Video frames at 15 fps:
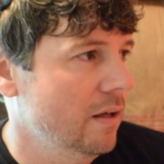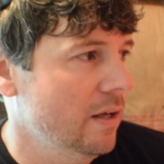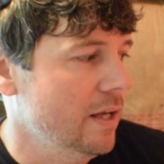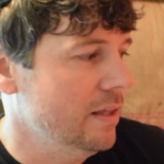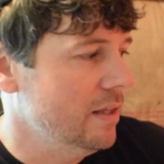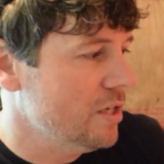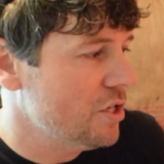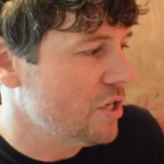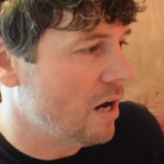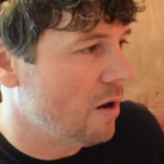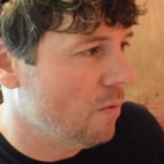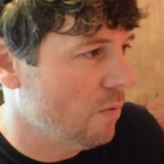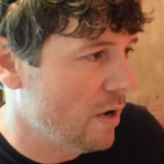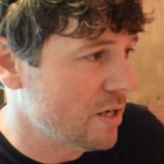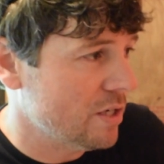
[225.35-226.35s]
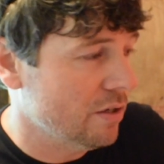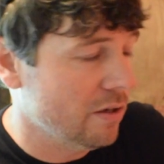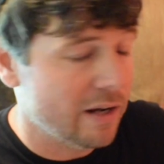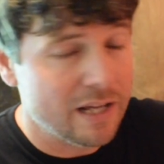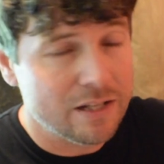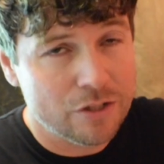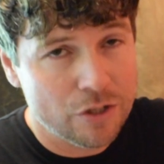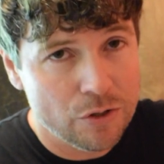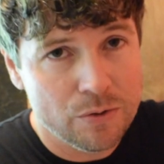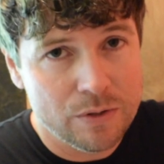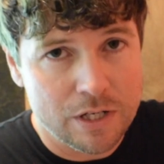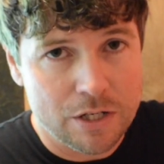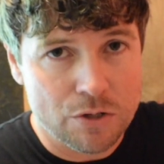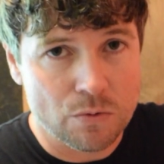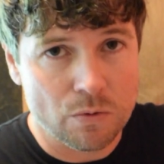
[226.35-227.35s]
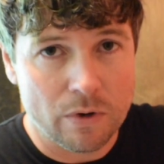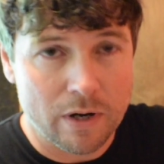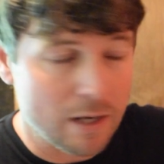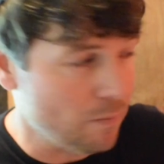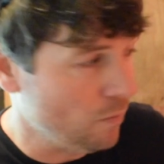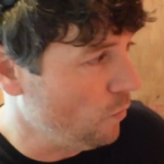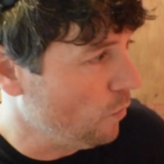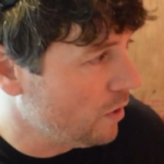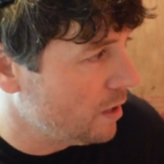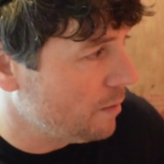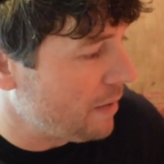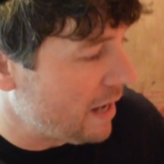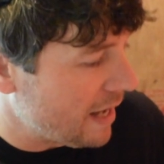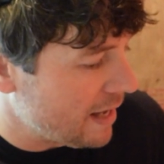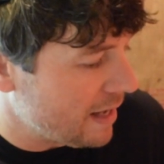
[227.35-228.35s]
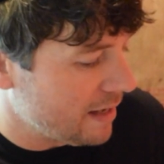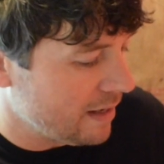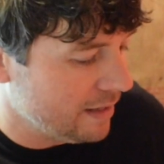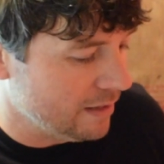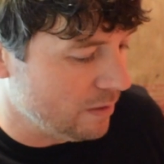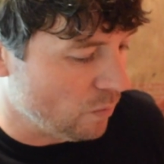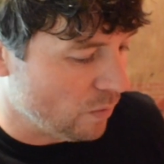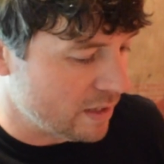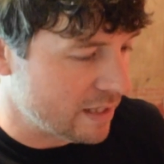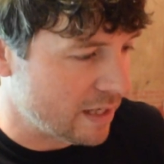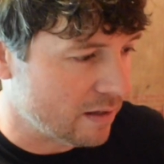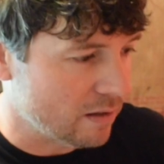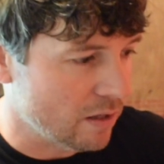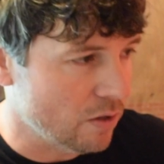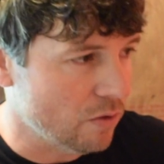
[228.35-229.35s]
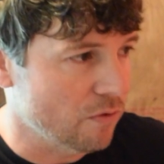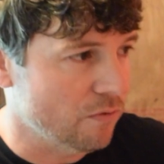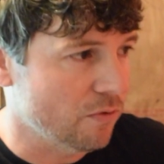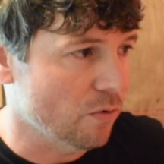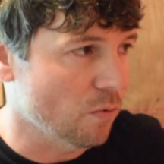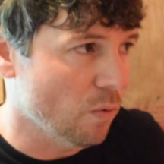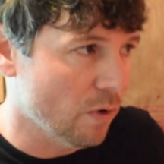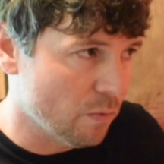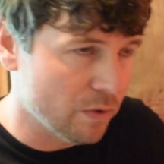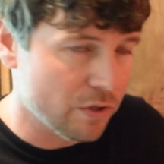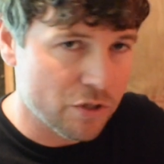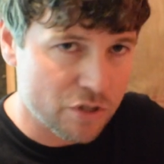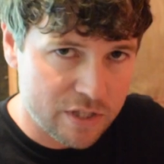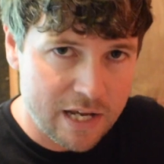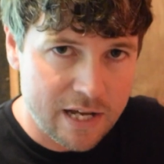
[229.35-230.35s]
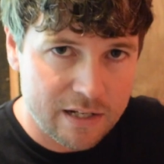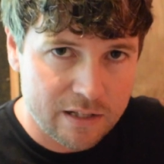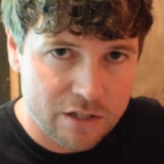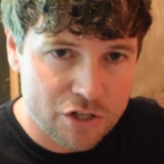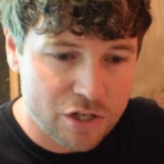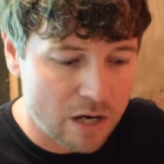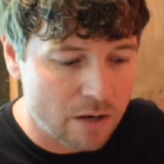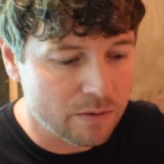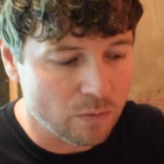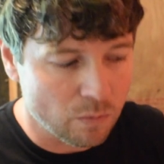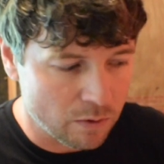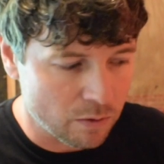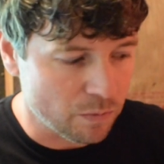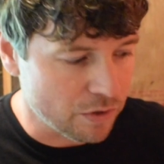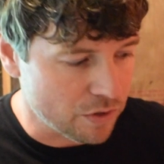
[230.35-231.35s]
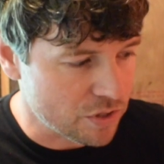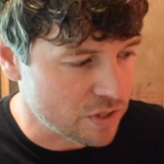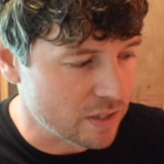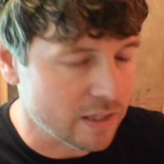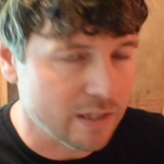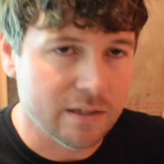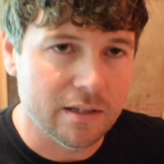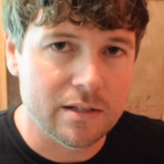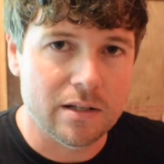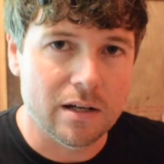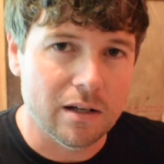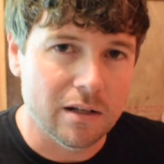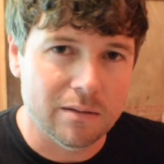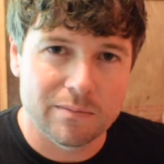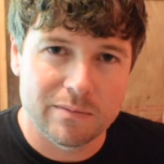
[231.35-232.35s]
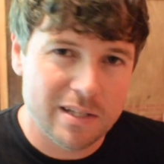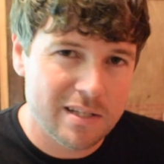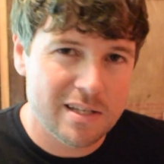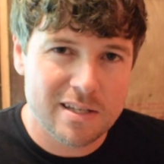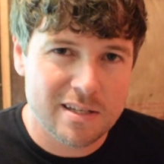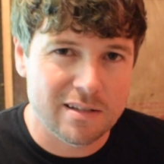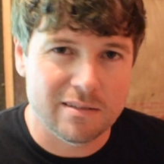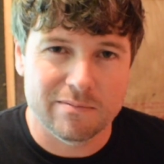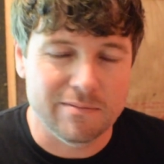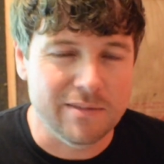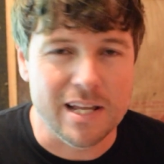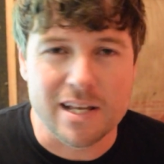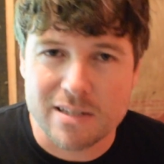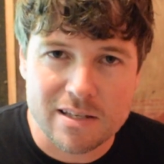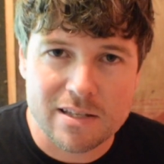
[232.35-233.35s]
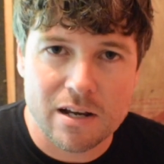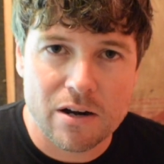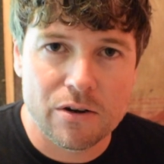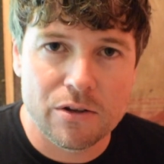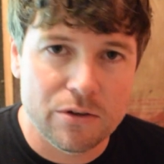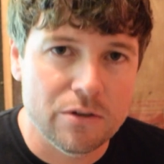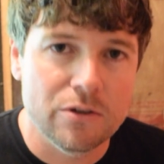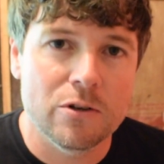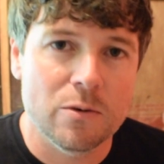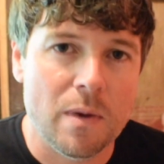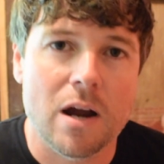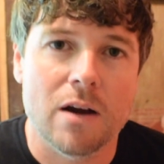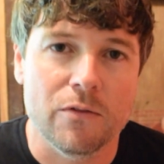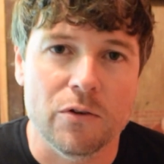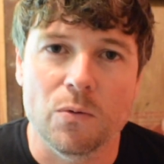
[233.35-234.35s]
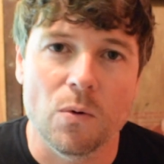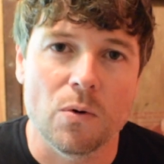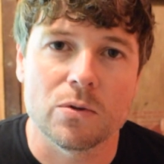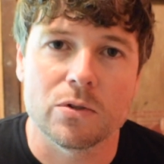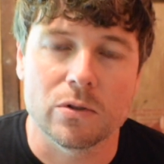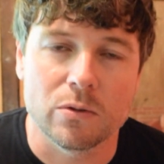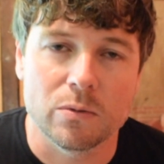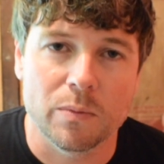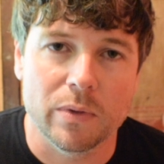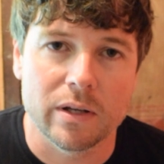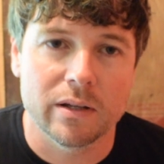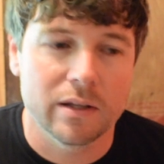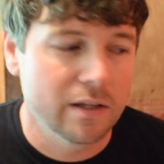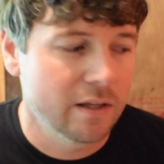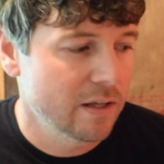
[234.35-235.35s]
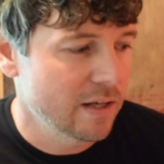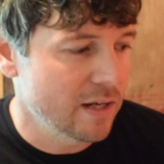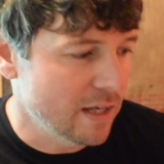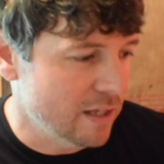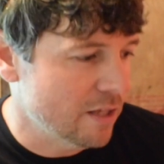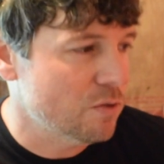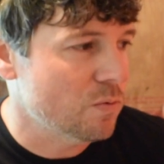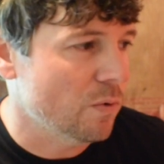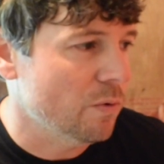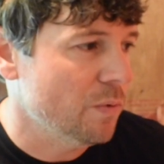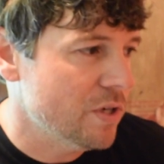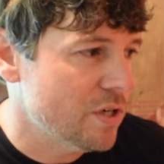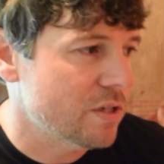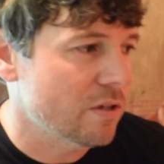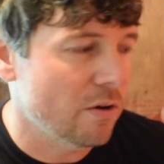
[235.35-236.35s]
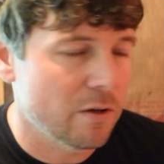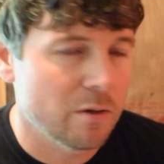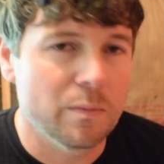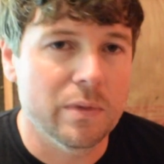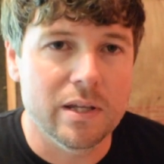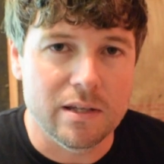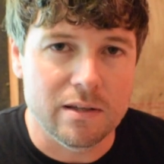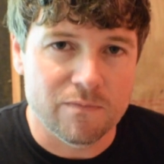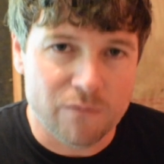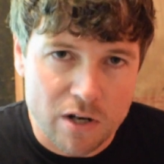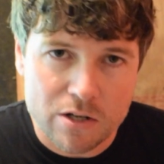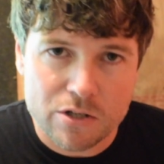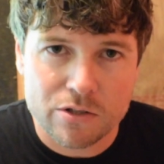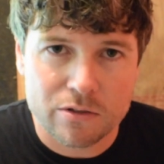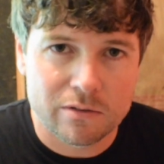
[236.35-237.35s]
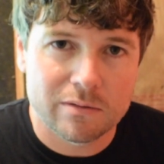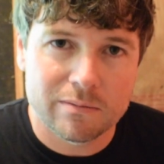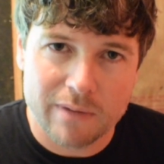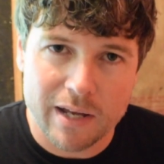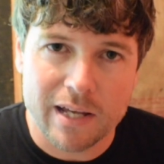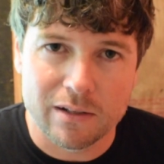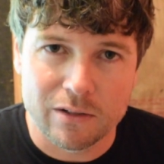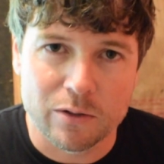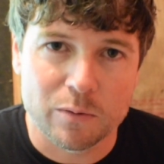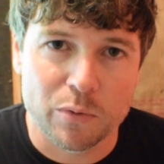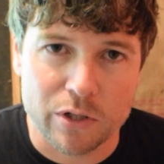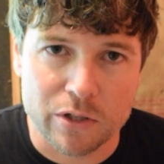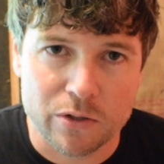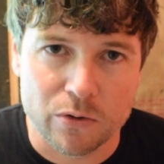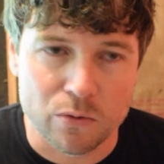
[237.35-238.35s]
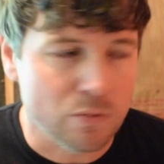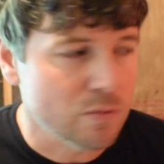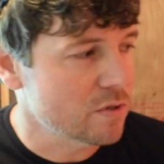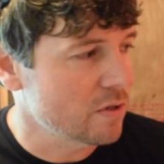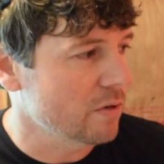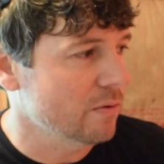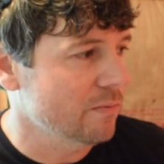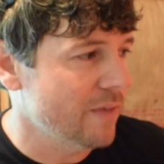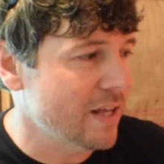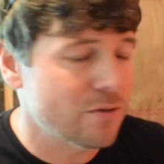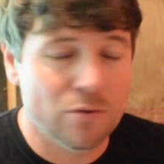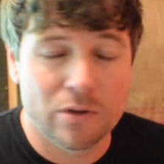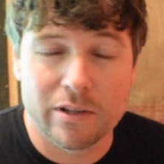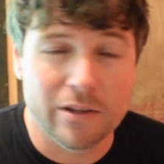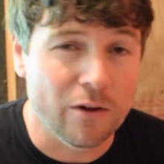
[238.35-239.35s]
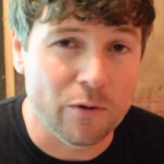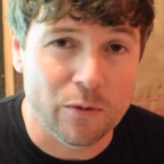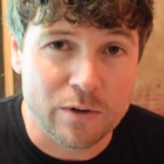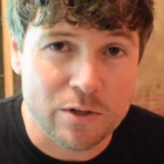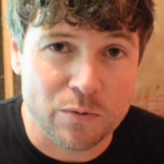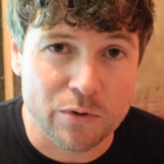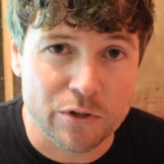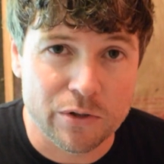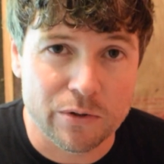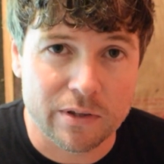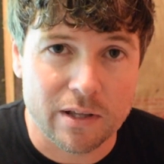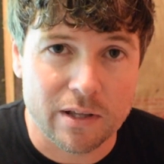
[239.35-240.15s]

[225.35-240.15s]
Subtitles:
In this shower, we're actually going to add two niches. We're going to add one up high and then one down low, for one when you're standing in the shower and then one when you're sitting in the tub. This isn't necessary. You can do them however you want to, but in this one we just thought it'd be functional and look pretty cool, so that's really the only reason we're doing it